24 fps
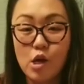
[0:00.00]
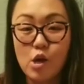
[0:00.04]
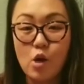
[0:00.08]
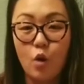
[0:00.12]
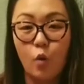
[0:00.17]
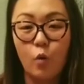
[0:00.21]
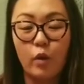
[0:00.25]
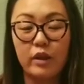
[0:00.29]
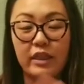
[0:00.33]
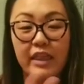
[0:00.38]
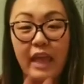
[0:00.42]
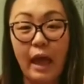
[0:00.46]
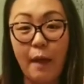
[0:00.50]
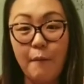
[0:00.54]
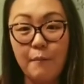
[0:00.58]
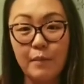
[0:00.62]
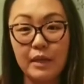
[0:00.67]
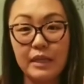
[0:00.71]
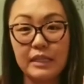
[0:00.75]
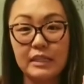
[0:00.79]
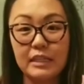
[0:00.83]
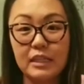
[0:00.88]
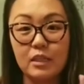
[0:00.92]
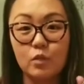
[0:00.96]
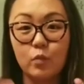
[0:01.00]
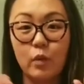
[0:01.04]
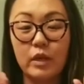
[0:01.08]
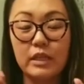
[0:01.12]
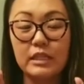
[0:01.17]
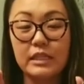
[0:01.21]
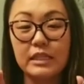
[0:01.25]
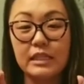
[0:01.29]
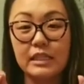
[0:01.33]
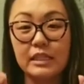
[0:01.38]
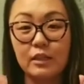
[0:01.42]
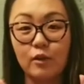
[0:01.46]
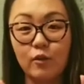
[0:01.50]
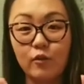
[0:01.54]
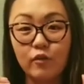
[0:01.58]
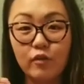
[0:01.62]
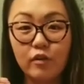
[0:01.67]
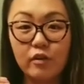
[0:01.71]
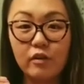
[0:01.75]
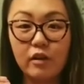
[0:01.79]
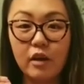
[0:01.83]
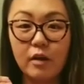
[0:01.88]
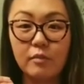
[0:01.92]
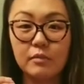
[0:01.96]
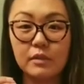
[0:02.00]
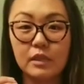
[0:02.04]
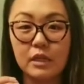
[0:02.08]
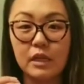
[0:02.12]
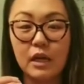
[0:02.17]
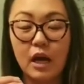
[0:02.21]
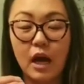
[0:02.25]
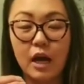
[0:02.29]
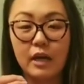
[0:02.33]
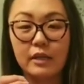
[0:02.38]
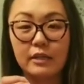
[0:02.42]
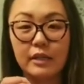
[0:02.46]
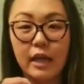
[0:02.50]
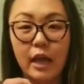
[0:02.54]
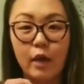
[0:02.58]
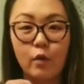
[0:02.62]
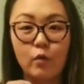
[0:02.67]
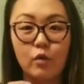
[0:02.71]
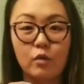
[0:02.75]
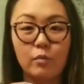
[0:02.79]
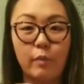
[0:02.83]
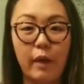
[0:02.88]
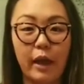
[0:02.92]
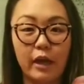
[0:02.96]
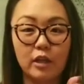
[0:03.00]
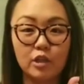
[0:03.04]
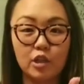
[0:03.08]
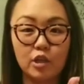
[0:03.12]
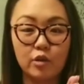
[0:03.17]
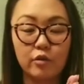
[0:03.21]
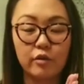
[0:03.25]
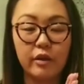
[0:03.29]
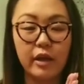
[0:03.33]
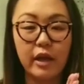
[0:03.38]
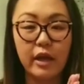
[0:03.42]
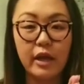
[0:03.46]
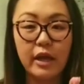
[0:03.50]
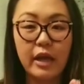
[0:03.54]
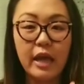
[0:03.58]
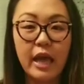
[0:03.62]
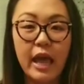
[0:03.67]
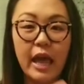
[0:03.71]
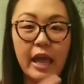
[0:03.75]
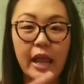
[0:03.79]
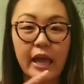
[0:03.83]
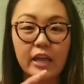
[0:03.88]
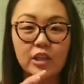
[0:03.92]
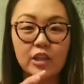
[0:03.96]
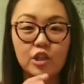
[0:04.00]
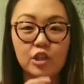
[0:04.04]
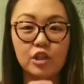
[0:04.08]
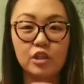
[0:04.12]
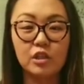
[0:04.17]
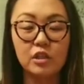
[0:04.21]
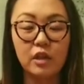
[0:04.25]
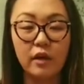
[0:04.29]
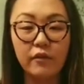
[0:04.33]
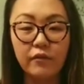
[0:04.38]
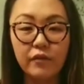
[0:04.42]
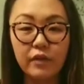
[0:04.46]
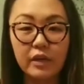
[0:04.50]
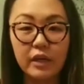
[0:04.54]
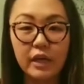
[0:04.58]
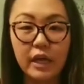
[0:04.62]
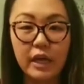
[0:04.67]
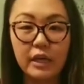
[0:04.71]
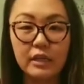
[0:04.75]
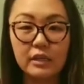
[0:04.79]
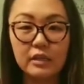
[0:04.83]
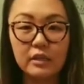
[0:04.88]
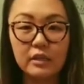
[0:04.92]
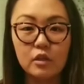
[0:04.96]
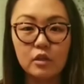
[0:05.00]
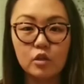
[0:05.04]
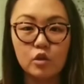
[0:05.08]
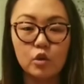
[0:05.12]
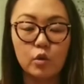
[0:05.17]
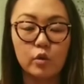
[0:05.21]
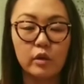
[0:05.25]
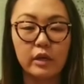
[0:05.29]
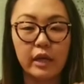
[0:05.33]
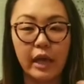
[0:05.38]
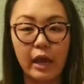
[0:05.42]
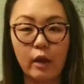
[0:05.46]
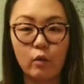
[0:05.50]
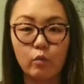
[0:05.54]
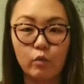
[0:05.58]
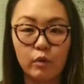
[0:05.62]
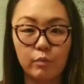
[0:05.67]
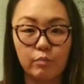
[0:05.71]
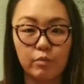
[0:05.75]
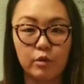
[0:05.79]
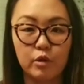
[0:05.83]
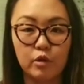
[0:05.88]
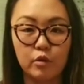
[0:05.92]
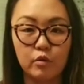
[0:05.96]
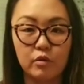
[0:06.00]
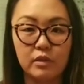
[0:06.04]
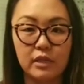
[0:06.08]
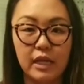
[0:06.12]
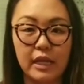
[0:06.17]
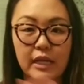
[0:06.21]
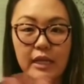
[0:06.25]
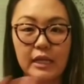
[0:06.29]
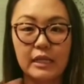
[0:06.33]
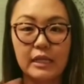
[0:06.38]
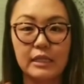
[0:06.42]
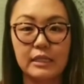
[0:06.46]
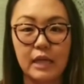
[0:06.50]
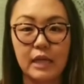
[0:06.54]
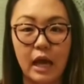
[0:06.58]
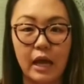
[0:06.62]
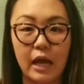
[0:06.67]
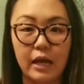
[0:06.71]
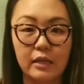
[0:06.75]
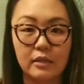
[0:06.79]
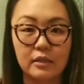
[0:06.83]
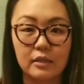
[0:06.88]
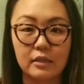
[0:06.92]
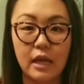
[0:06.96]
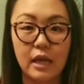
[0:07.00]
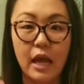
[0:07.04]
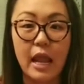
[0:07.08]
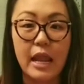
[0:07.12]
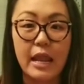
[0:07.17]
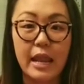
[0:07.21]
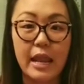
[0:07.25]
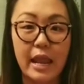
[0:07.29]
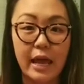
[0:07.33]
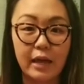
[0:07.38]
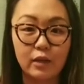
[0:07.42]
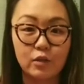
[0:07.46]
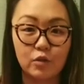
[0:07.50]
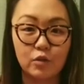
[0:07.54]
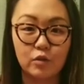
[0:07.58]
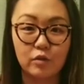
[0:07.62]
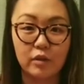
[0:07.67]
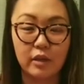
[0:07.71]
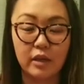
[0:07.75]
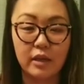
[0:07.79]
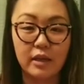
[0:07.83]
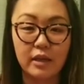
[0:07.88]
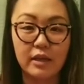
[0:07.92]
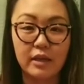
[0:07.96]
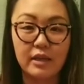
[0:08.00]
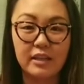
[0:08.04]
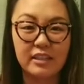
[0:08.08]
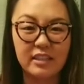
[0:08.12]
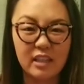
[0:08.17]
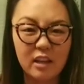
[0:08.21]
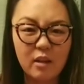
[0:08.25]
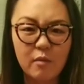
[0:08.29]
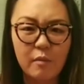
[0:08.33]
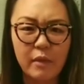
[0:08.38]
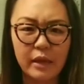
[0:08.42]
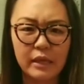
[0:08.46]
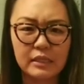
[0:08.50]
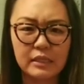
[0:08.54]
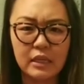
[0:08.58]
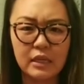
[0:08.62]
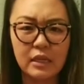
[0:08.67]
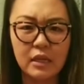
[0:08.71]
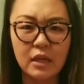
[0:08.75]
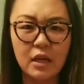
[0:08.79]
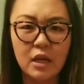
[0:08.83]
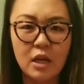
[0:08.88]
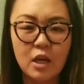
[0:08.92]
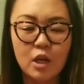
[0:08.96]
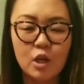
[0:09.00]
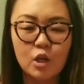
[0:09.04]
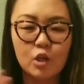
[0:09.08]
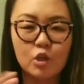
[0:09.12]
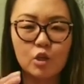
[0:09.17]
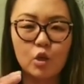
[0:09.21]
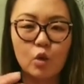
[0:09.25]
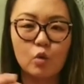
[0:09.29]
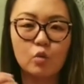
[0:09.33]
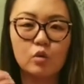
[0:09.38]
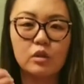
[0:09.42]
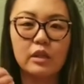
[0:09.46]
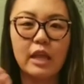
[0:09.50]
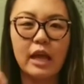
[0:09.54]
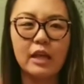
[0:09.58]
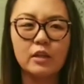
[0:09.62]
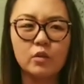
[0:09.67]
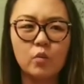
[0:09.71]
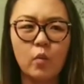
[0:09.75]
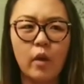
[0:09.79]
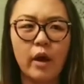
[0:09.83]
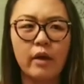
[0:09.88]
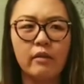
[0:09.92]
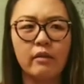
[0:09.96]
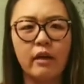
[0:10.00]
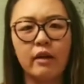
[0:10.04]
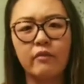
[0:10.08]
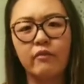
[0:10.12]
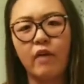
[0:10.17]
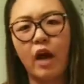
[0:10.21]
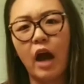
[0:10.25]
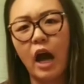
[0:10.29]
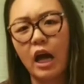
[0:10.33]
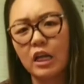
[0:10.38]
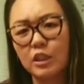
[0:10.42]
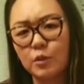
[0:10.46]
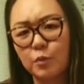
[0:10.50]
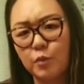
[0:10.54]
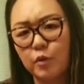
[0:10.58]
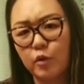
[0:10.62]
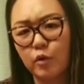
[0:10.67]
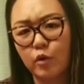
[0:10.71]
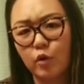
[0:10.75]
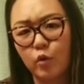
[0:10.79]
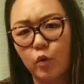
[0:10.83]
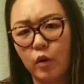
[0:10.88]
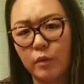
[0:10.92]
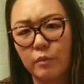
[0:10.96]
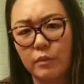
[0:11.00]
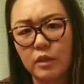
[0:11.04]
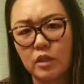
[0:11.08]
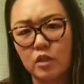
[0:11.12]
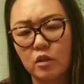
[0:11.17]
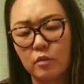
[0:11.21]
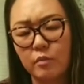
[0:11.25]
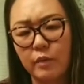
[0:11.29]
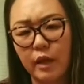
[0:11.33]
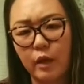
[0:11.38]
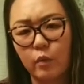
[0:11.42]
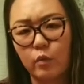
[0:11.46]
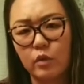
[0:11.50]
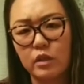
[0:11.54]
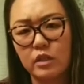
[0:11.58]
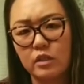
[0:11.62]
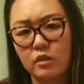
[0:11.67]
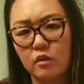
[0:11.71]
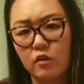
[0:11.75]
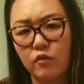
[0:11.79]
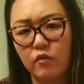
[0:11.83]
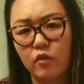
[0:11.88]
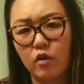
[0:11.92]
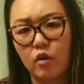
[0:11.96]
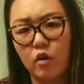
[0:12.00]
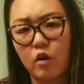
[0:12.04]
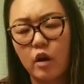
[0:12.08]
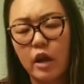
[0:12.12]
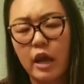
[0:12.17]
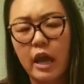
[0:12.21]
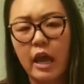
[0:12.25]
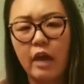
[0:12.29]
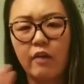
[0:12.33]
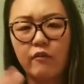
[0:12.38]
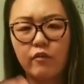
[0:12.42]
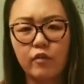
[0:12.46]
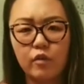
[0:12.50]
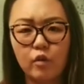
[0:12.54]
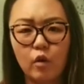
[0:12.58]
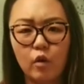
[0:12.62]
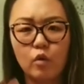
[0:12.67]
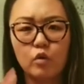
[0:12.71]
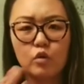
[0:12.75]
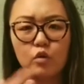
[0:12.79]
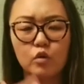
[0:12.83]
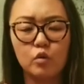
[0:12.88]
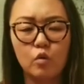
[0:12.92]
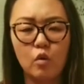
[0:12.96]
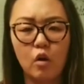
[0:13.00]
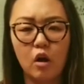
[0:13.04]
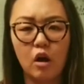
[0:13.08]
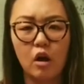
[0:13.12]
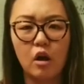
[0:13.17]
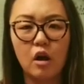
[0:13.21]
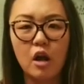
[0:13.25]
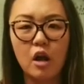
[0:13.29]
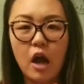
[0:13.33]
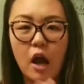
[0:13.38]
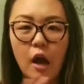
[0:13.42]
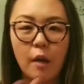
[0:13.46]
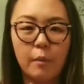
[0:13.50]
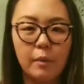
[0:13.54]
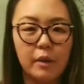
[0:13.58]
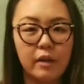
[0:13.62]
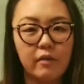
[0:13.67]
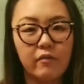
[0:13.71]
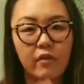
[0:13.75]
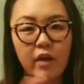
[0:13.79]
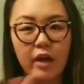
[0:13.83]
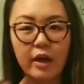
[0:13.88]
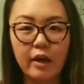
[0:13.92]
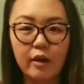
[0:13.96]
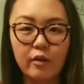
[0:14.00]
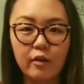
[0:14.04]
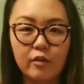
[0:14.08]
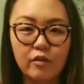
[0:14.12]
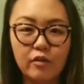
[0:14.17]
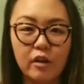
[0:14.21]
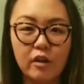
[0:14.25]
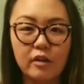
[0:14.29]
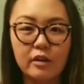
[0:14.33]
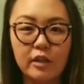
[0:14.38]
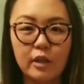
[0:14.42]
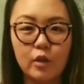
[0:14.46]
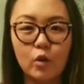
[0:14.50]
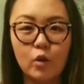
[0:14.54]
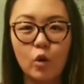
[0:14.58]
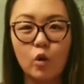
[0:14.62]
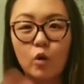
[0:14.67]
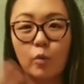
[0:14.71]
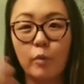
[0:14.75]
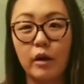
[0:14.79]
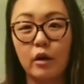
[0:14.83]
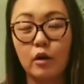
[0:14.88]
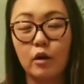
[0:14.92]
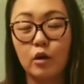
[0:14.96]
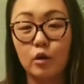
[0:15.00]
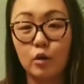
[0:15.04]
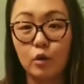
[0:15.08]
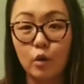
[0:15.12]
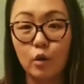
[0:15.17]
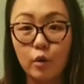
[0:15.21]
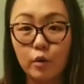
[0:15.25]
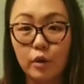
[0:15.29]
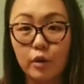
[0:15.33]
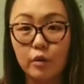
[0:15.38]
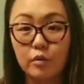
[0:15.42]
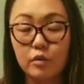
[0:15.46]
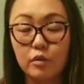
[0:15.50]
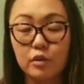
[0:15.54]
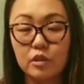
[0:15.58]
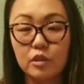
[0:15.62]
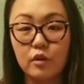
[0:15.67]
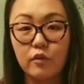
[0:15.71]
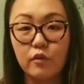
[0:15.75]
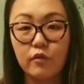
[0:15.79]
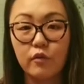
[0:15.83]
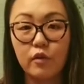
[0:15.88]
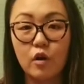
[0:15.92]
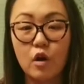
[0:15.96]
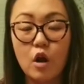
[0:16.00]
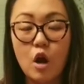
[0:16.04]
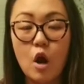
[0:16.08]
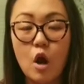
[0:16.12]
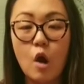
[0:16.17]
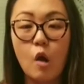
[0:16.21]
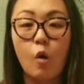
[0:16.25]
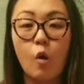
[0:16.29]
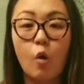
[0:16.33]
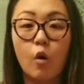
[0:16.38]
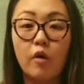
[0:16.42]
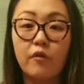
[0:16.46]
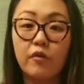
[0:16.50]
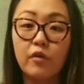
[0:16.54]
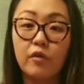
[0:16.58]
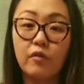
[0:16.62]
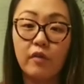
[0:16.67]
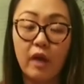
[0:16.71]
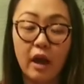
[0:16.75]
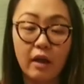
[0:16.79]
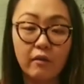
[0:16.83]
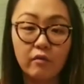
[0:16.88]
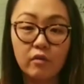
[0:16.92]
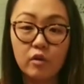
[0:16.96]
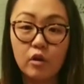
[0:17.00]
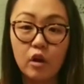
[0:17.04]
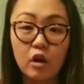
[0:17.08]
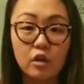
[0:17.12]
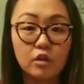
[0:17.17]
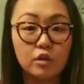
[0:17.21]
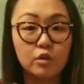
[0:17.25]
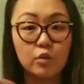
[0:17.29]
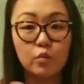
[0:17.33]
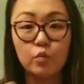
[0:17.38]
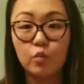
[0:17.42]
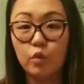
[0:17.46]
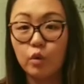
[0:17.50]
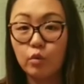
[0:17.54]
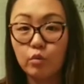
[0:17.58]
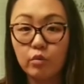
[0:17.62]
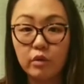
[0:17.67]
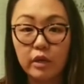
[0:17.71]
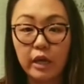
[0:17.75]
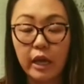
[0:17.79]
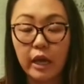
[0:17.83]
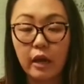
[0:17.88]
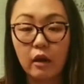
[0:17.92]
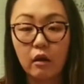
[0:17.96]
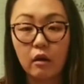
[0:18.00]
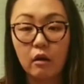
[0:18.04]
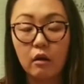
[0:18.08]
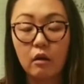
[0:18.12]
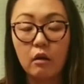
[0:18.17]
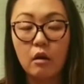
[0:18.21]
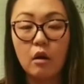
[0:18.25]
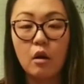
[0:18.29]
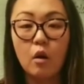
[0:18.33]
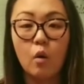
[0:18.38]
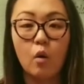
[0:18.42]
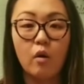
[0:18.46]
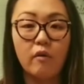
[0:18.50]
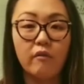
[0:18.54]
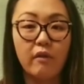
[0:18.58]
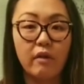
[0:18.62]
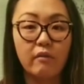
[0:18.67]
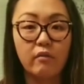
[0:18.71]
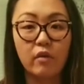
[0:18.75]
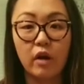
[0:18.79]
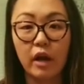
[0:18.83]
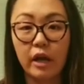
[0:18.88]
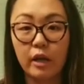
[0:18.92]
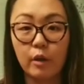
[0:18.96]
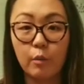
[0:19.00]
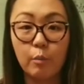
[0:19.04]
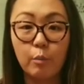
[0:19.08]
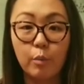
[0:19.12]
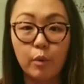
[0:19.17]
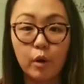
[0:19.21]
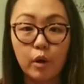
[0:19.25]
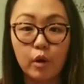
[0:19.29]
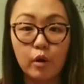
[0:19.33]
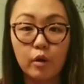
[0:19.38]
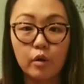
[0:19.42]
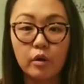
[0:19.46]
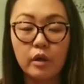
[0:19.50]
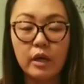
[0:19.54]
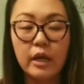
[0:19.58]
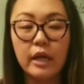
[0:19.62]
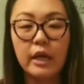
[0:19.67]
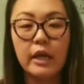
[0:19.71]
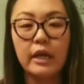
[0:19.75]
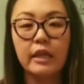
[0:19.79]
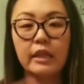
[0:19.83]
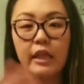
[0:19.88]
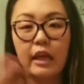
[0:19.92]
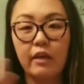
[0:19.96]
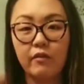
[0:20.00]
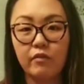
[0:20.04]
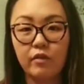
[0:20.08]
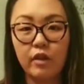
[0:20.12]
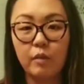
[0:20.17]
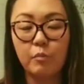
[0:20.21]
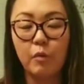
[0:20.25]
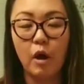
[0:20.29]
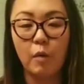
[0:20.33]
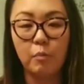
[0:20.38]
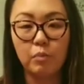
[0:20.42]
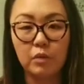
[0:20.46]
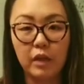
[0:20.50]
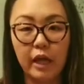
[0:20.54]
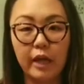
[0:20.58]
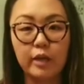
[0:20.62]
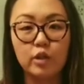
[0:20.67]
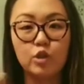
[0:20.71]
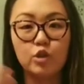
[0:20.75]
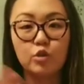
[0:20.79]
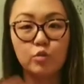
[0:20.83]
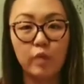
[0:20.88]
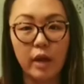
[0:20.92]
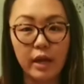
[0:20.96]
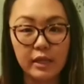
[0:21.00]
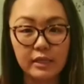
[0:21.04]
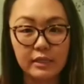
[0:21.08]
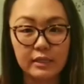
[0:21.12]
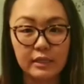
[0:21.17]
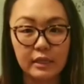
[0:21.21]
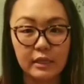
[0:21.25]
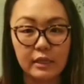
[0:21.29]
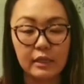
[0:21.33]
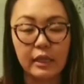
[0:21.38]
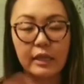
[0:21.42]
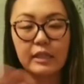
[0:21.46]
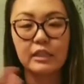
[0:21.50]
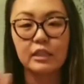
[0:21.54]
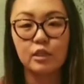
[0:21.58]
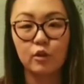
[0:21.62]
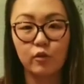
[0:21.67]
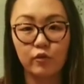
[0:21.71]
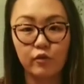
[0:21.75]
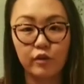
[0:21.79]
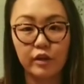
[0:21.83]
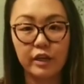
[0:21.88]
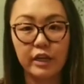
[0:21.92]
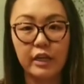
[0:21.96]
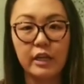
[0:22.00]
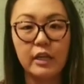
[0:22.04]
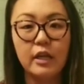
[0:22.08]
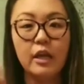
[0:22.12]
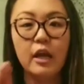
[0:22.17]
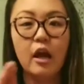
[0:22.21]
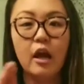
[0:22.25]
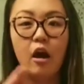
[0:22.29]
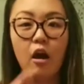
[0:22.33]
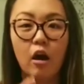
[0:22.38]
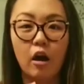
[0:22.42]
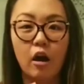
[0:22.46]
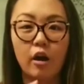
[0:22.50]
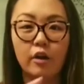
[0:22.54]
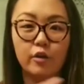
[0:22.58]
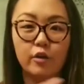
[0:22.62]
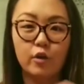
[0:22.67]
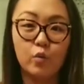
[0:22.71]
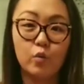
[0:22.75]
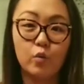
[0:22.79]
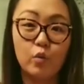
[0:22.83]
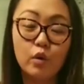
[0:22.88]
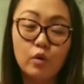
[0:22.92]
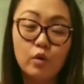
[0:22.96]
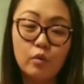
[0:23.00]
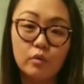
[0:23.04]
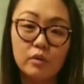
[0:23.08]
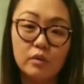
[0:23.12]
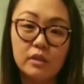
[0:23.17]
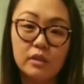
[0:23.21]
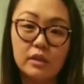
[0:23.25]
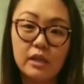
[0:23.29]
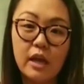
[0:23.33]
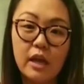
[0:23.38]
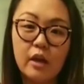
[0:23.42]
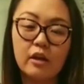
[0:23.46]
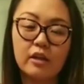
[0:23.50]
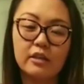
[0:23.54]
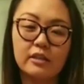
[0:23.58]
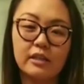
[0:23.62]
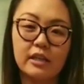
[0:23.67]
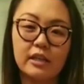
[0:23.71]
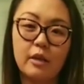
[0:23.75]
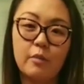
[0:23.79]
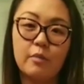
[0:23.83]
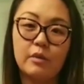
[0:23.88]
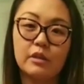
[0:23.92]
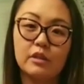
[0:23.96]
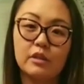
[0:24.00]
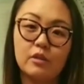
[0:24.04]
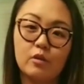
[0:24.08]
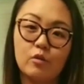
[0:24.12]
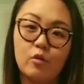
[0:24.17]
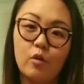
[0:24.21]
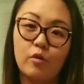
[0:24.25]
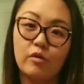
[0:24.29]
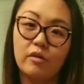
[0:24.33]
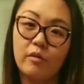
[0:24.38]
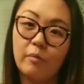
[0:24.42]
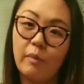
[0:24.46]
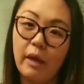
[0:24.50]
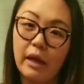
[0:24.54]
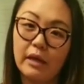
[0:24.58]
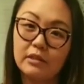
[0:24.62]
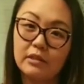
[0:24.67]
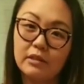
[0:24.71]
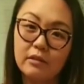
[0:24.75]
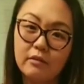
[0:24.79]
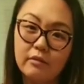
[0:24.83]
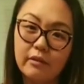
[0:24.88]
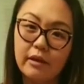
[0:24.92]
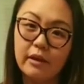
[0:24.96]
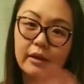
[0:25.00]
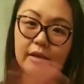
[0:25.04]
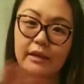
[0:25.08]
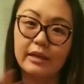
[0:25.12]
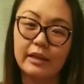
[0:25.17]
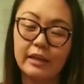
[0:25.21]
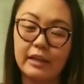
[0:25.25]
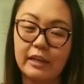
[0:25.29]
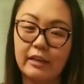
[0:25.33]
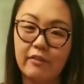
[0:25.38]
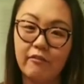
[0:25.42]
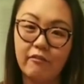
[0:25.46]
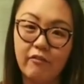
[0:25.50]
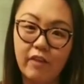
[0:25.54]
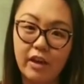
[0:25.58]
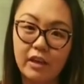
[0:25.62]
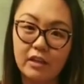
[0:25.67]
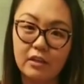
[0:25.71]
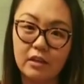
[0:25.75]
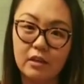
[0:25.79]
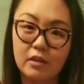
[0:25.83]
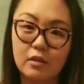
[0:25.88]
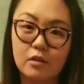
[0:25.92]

What that means is when silver comes in contact with bacteria, it actually suffocates so it can't reproduce and it dies naturally. Is that amazing? So that's why a lot of hospital equipments are made with silver. And for those who are a bit of a health nut, they know about colloidal silver. Or if you've ever gone to wound care or have ever had a burn, they even apply dressing like Silverdene on your wounds because it inhibits the growth of bacteria and getting infected.